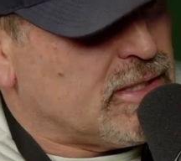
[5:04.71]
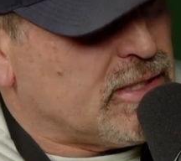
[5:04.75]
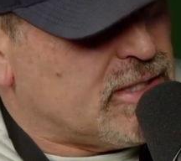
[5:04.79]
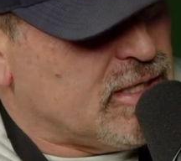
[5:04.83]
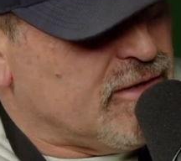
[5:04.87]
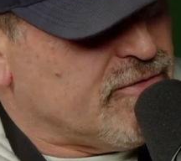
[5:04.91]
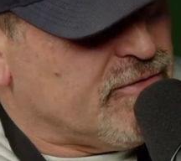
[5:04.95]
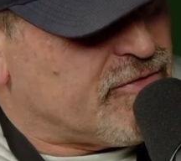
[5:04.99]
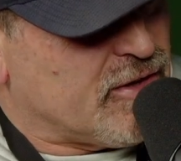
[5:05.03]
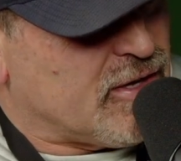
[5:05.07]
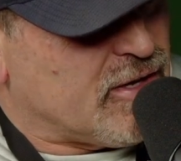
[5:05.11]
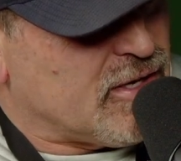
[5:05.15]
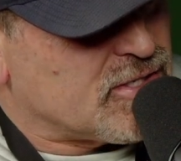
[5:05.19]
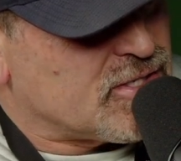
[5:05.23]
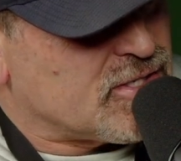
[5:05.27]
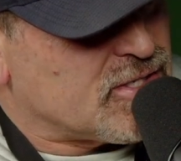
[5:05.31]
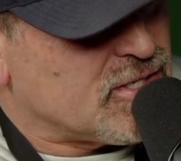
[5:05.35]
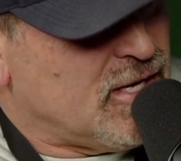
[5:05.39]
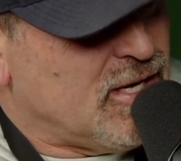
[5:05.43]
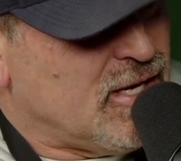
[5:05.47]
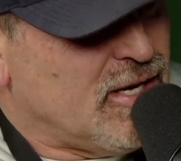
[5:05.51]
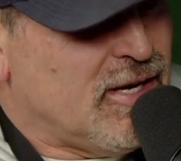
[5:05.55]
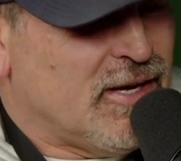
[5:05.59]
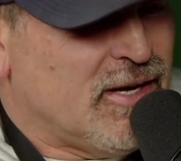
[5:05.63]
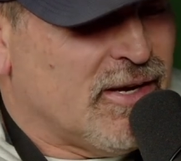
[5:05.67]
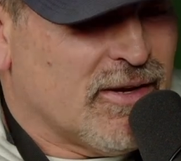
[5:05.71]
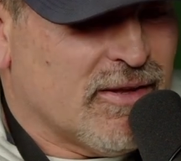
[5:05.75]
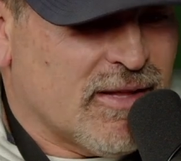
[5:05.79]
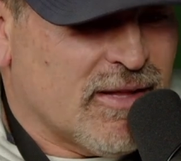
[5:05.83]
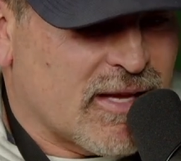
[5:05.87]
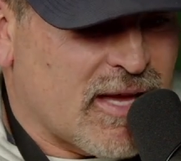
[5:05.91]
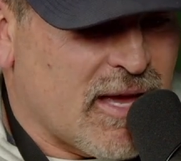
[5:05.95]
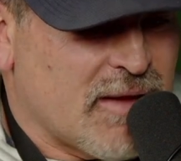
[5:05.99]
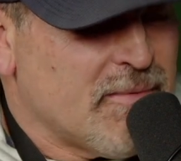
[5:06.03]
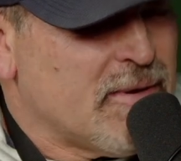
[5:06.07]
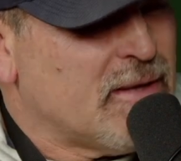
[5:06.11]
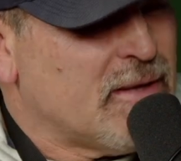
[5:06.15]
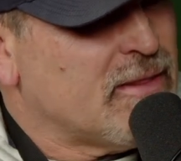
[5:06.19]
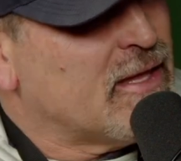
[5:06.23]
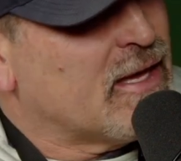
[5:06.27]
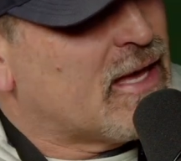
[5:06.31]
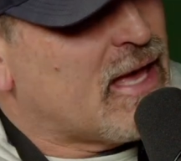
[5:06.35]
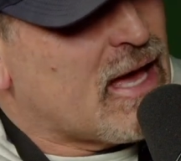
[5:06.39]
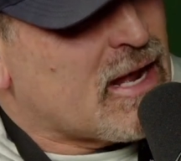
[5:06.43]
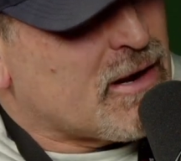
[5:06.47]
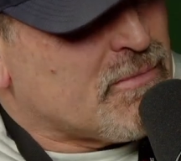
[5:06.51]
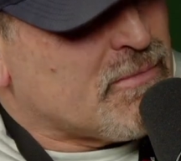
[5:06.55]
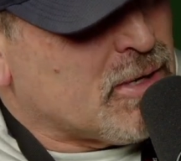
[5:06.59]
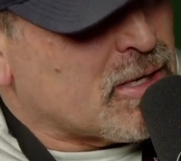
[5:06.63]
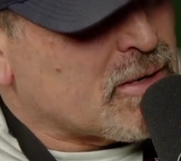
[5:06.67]
defense. You're like, hey, man, they
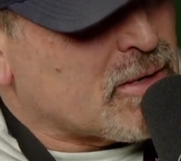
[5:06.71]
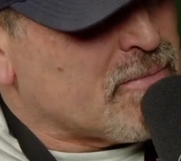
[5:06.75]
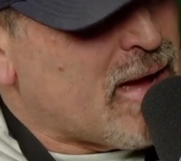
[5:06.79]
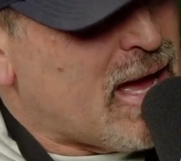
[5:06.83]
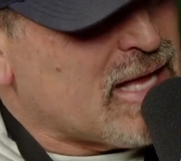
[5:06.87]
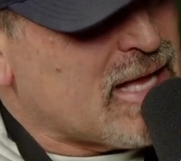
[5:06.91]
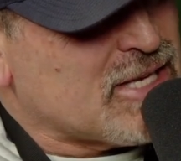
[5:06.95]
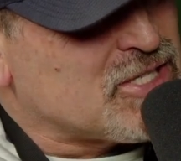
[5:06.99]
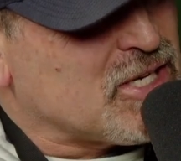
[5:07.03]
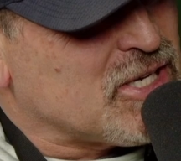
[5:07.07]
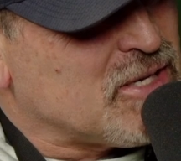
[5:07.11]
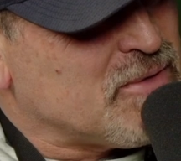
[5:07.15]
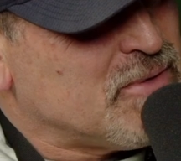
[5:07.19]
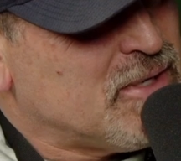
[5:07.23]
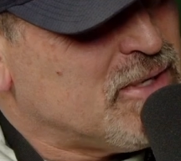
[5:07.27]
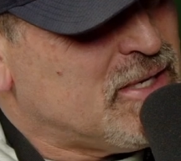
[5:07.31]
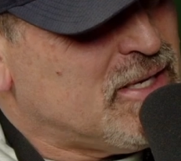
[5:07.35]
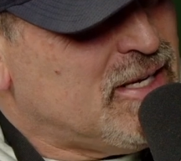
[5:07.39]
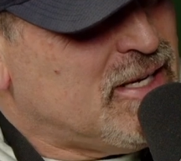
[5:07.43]
got him on a matchup.